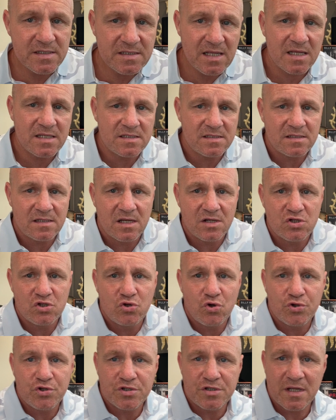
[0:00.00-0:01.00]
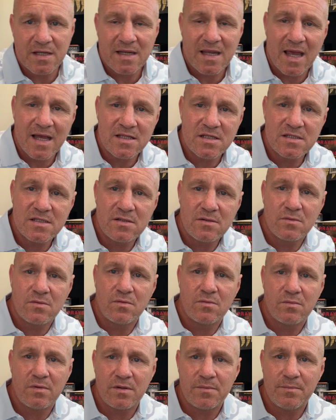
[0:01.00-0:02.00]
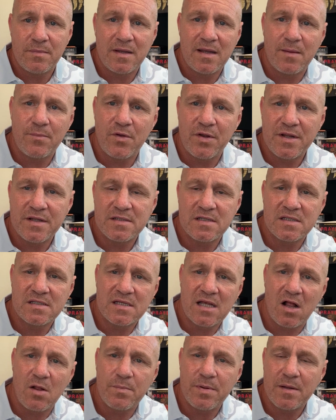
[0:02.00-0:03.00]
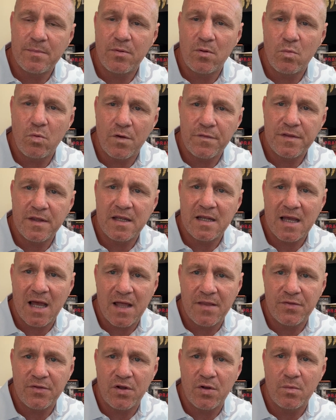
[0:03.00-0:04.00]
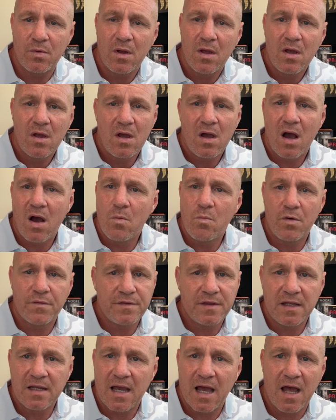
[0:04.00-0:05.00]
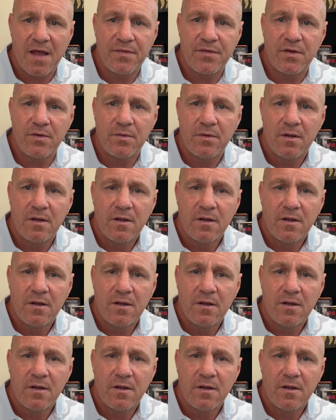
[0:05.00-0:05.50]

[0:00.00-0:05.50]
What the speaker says: That's as good as it gets with me. I'm not easy to tell people what they can do and what they can't do.